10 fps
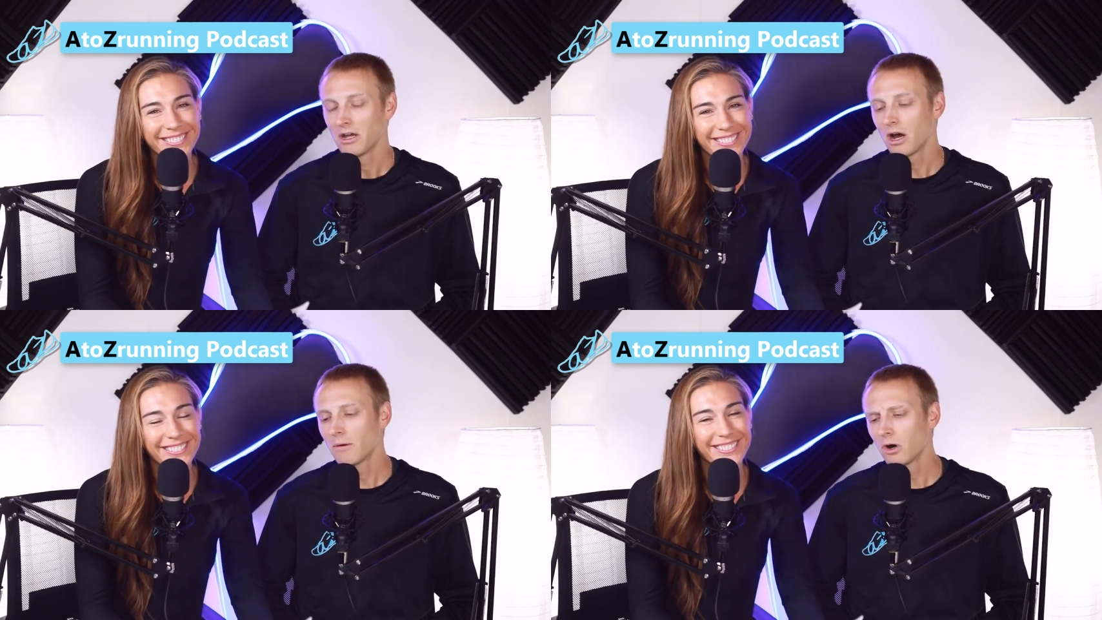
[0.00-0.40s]

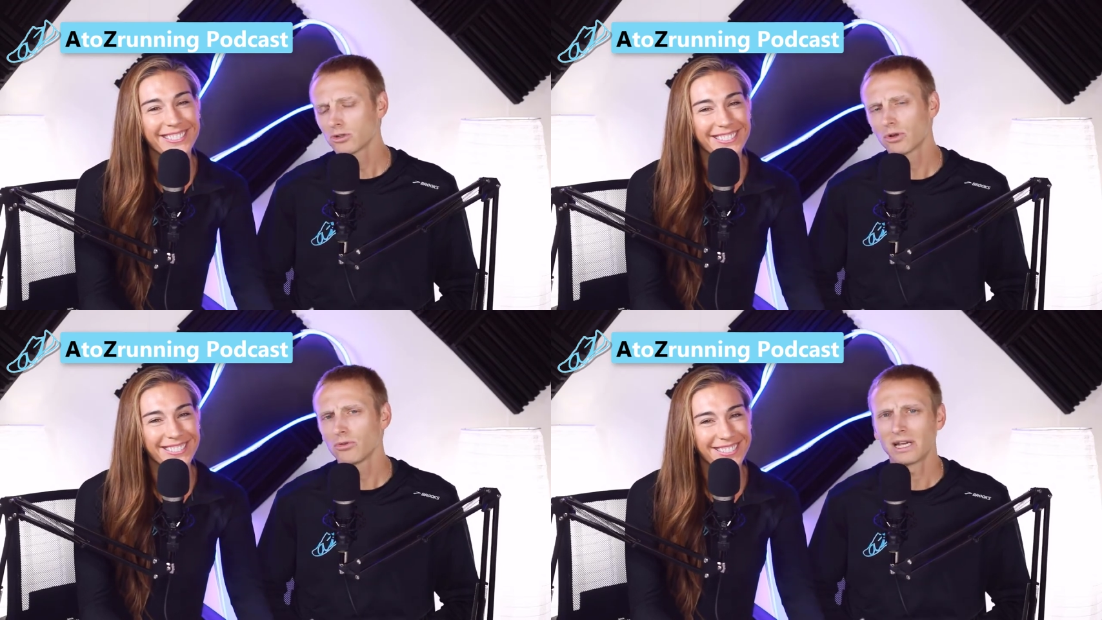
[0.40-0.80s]

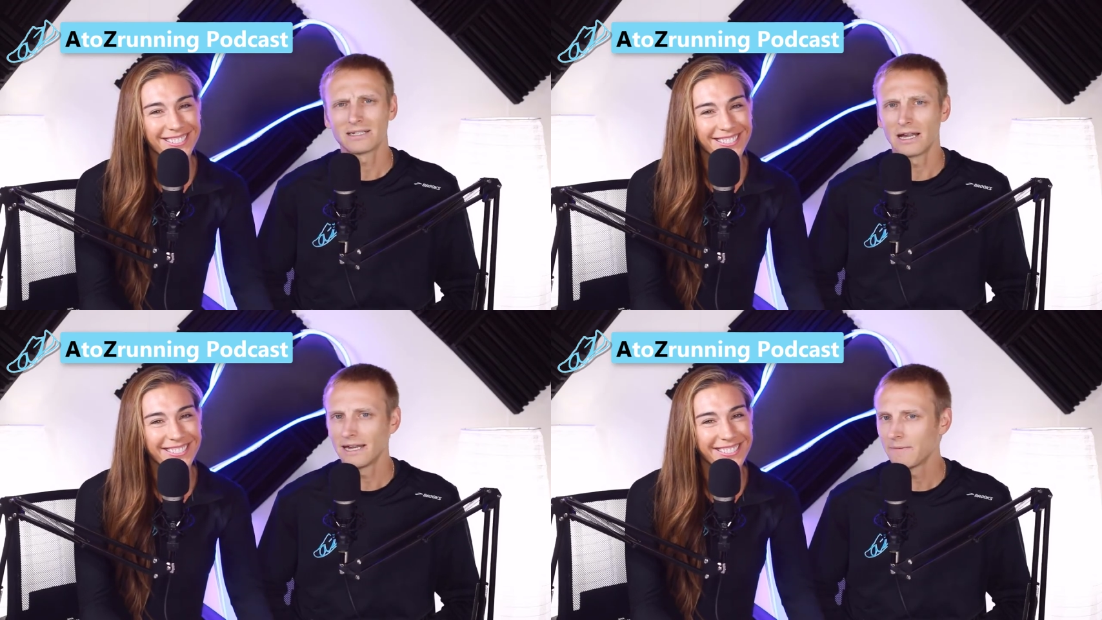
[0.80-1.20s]
Speaker 1: Also, like
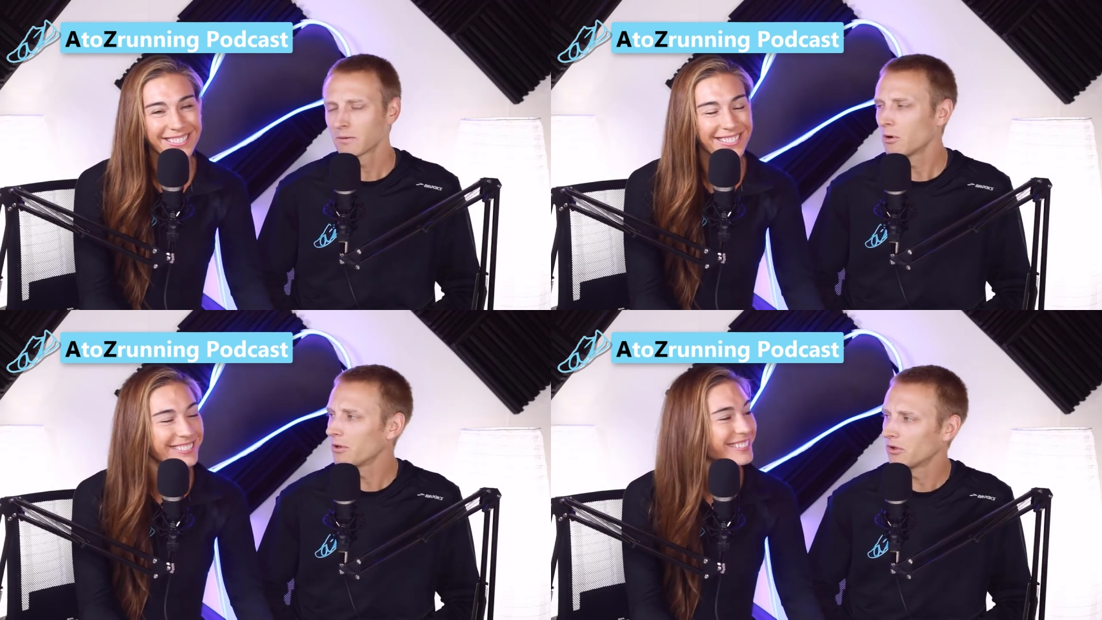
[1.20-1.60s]
dynamic
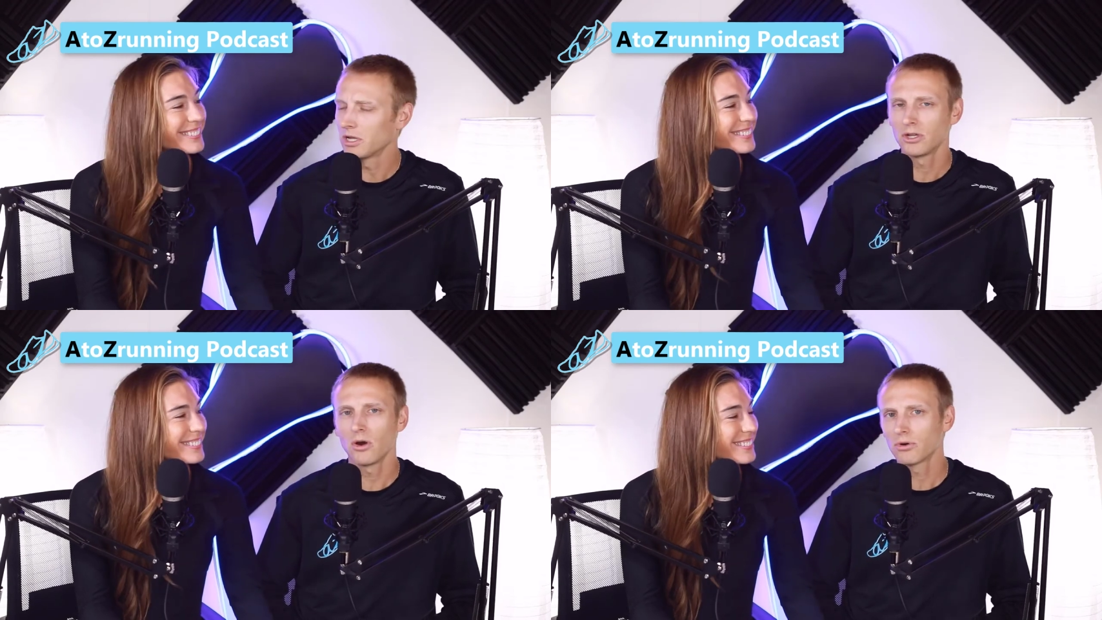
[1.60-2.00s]
mobility,
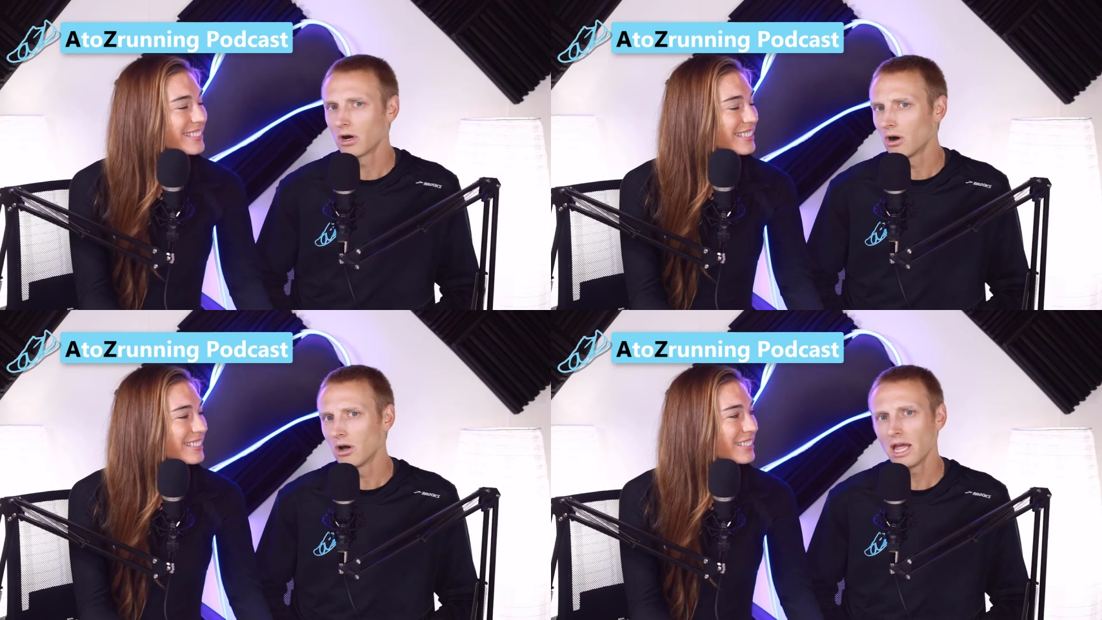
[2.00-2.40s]

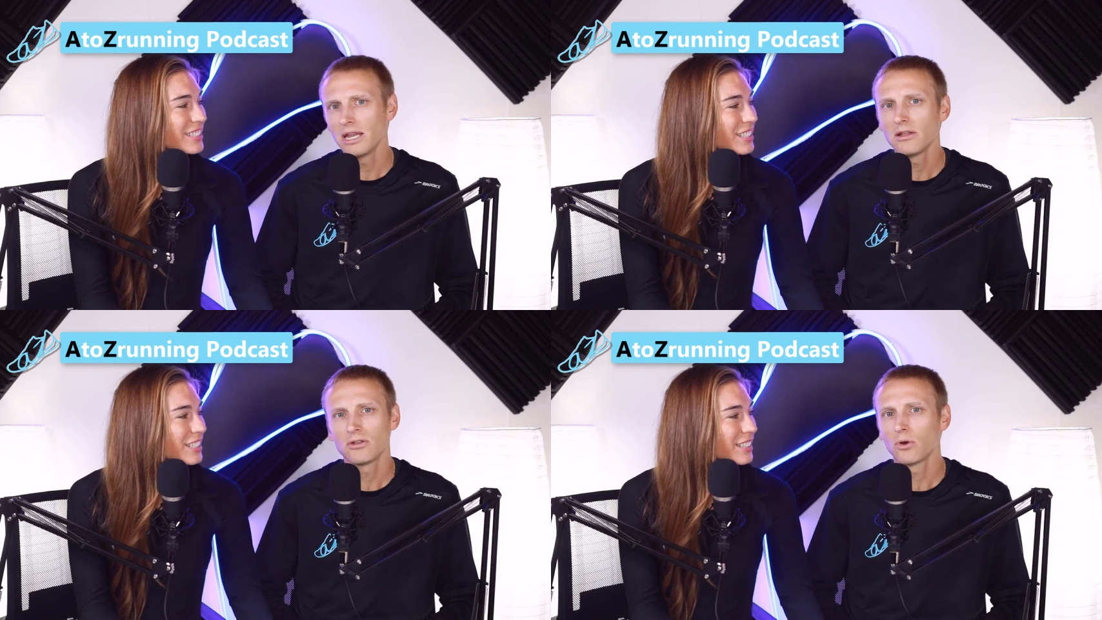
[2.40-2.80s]
yoga,
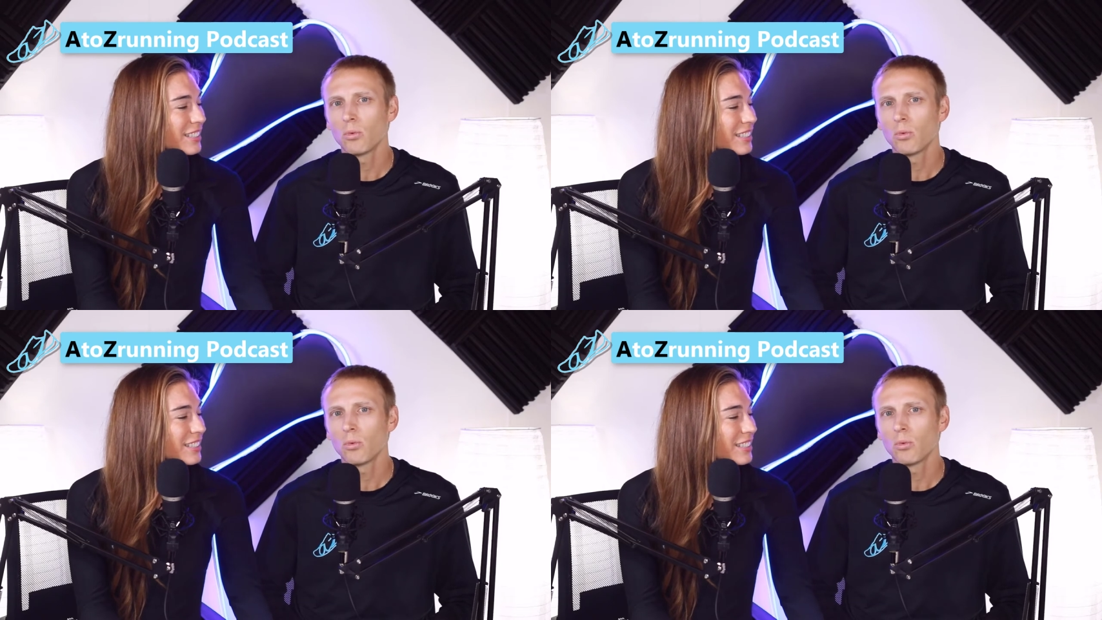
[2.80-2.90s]
you know,